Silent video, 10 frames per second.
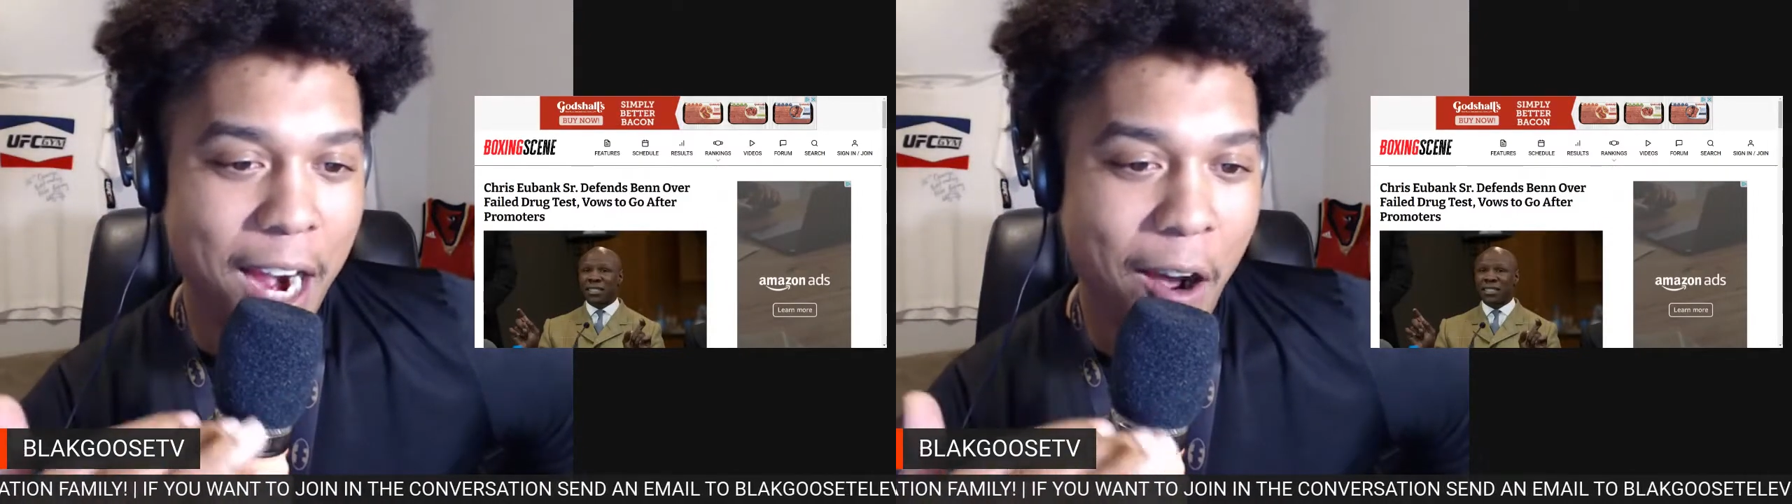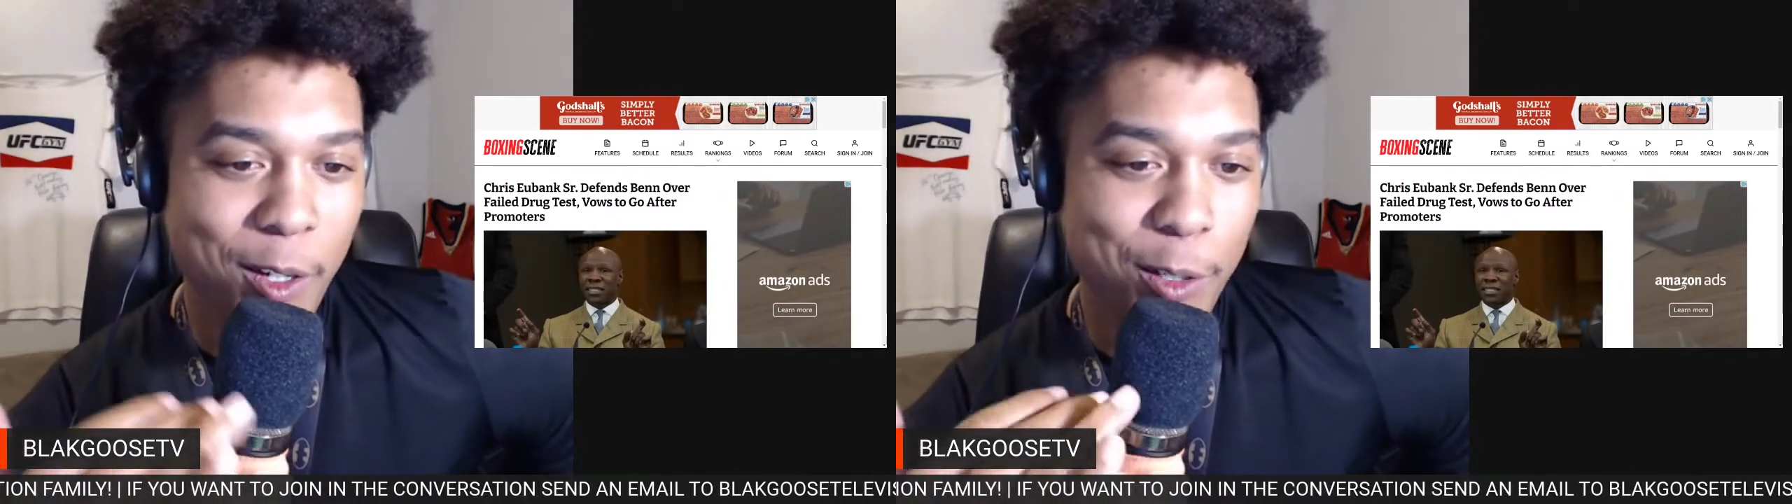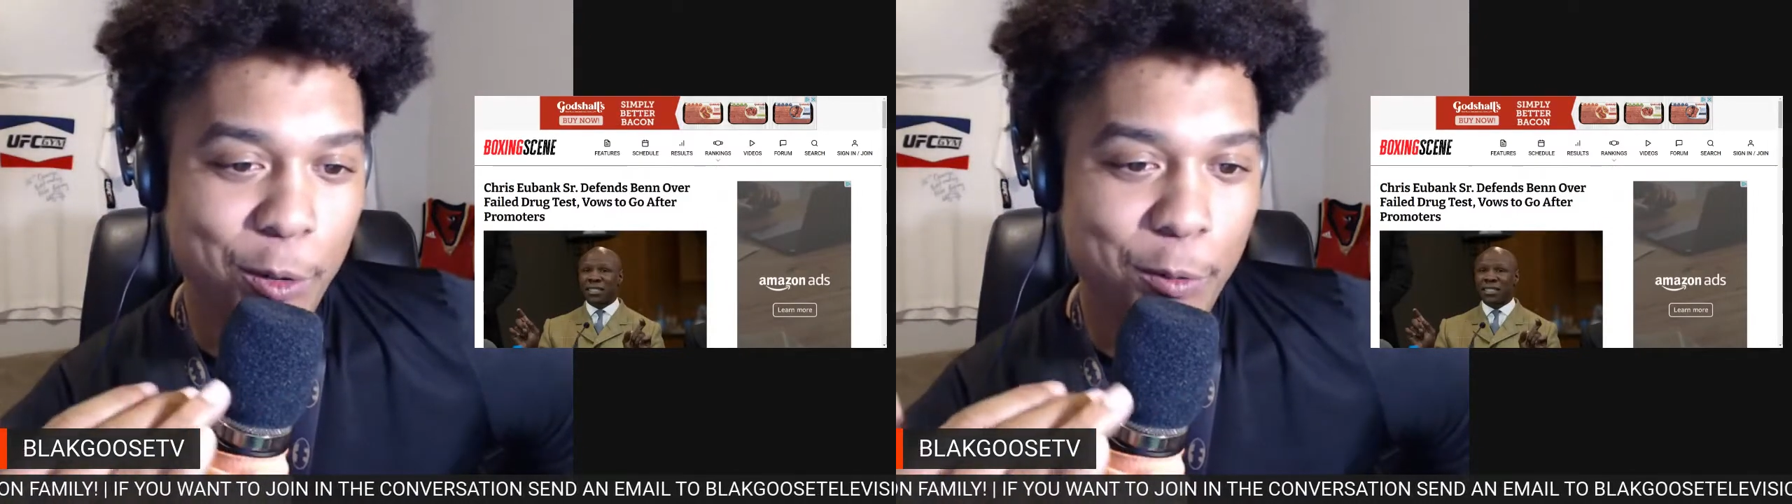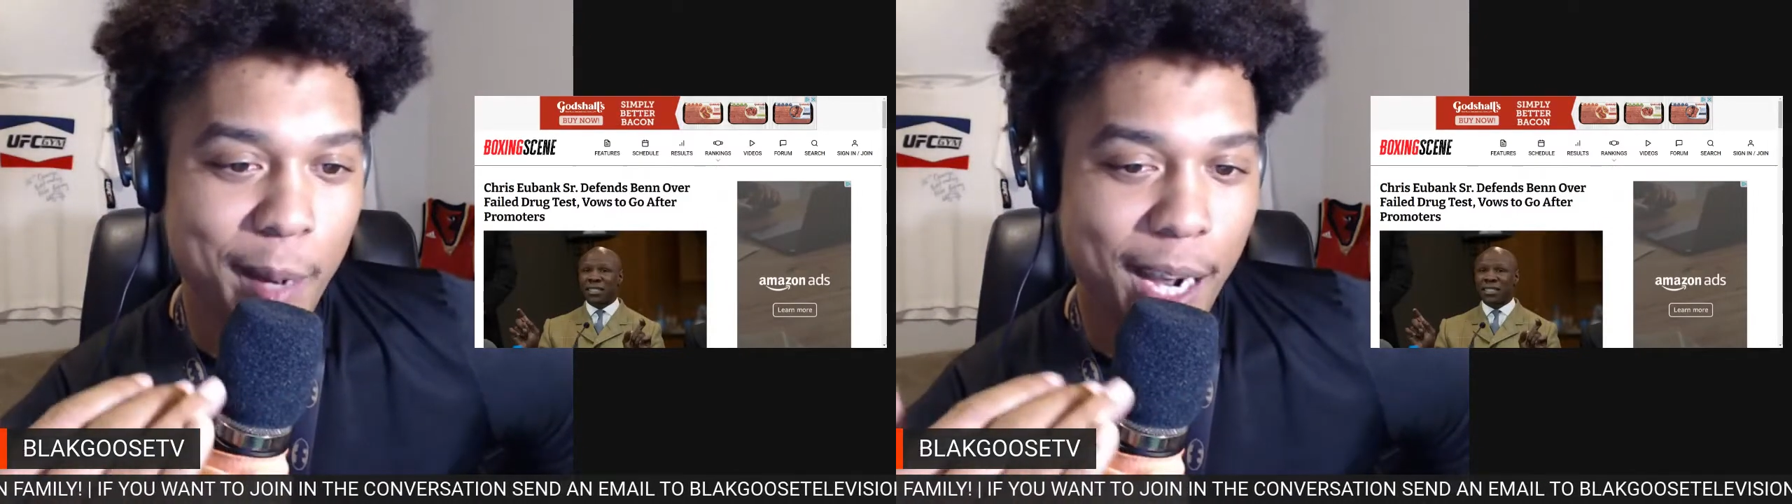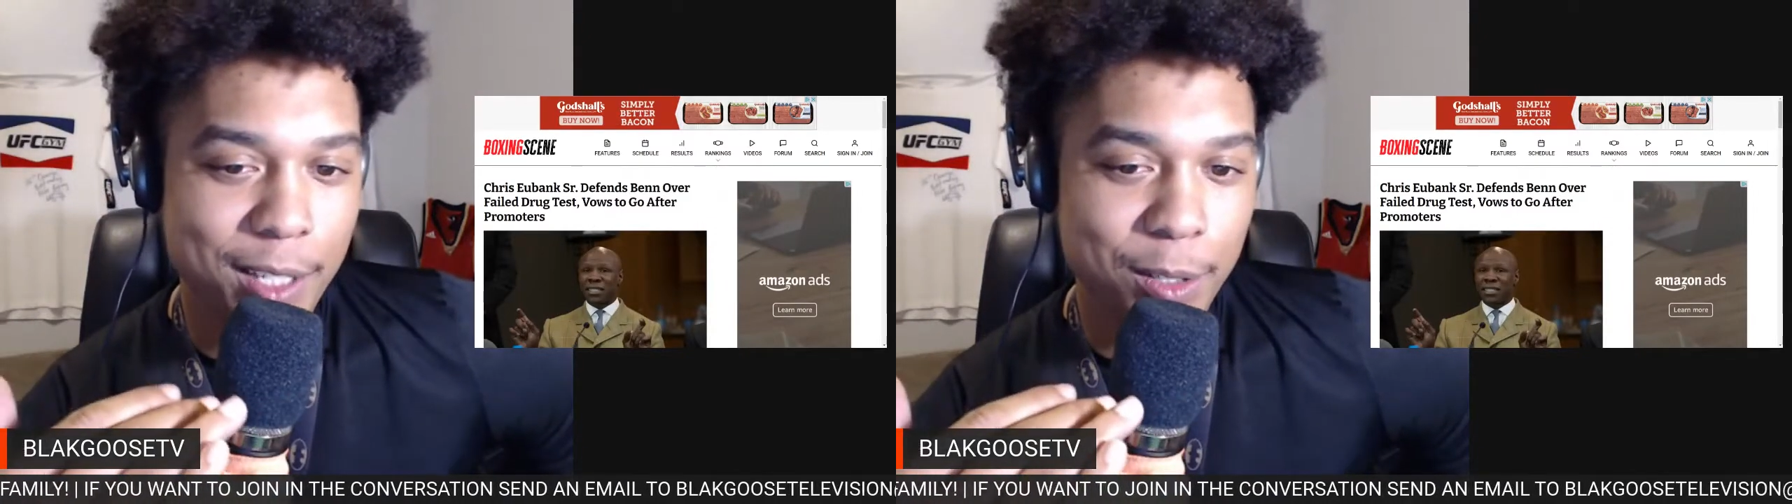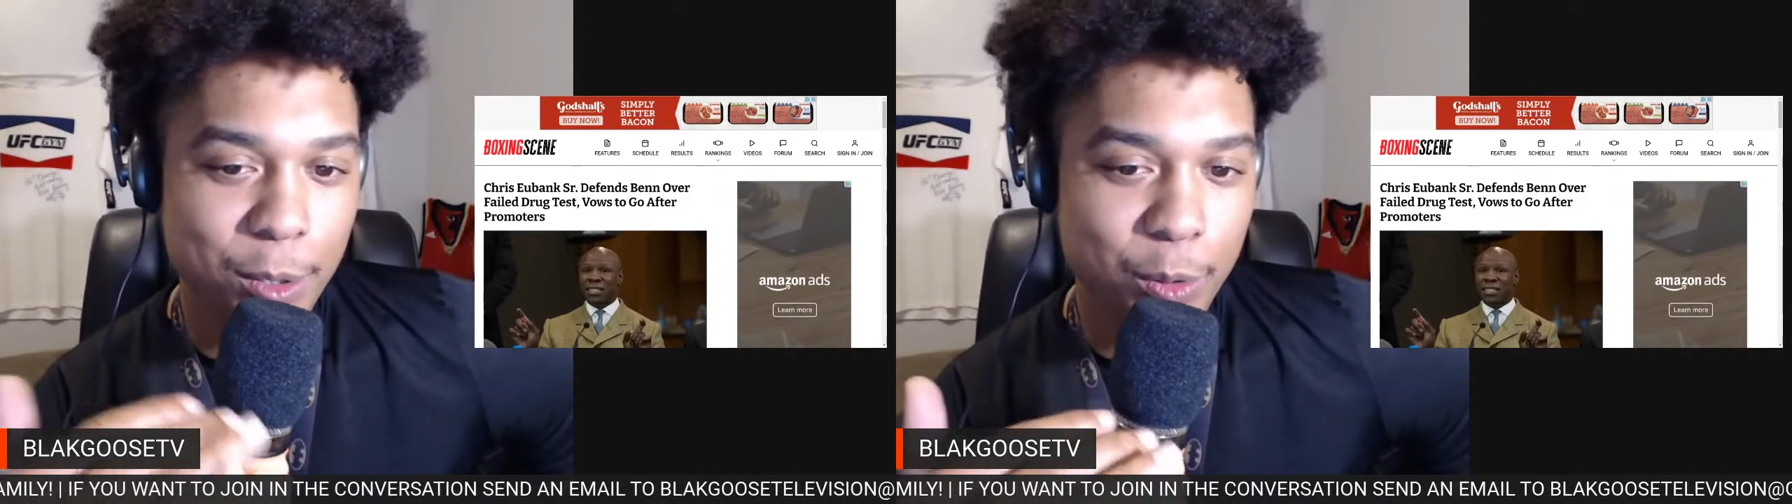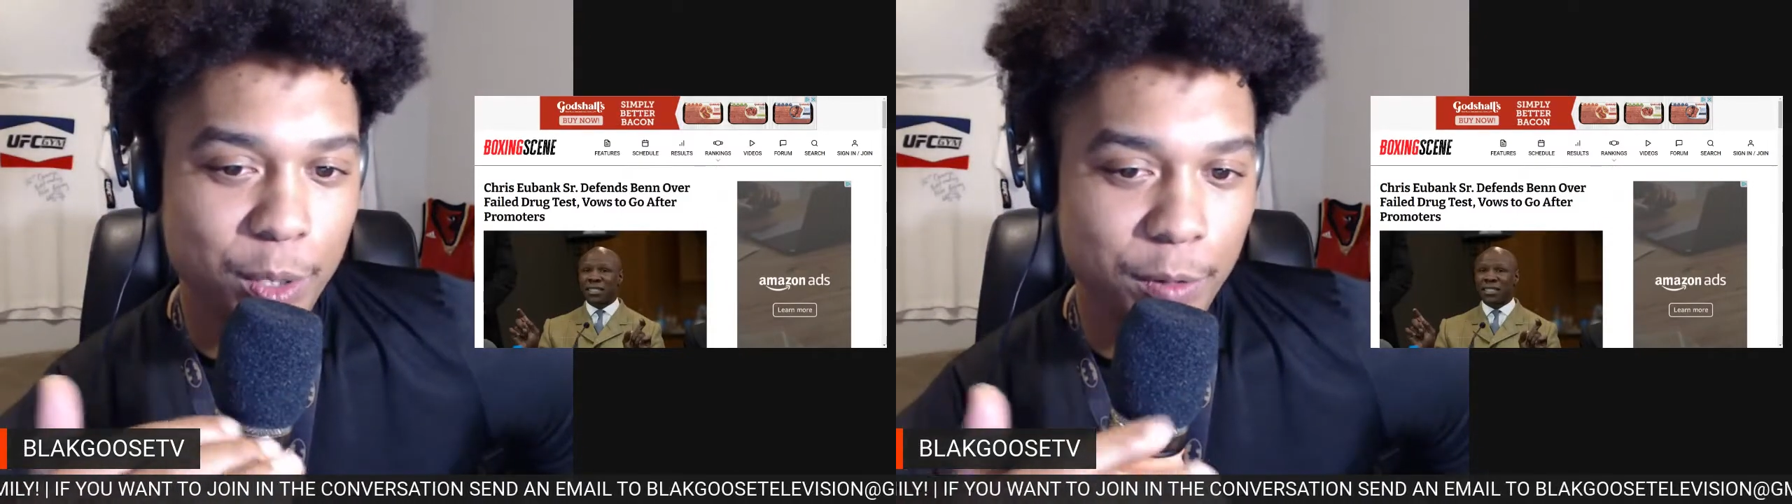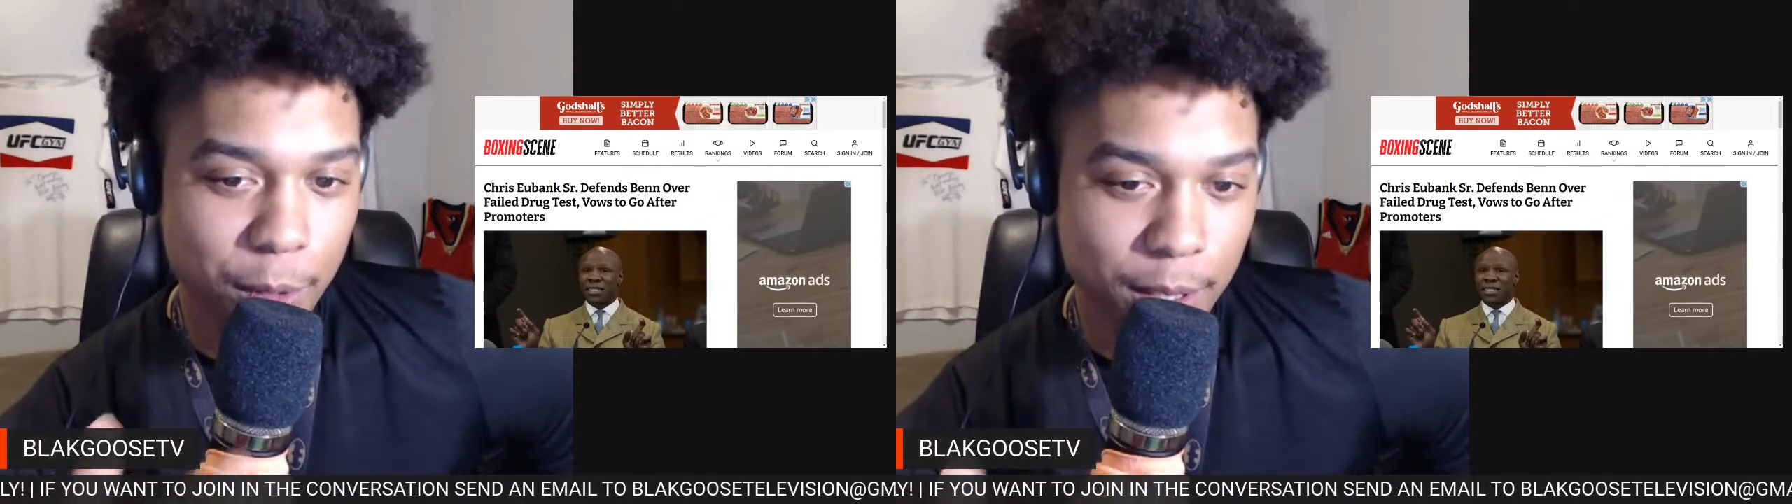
article from Boxing News 24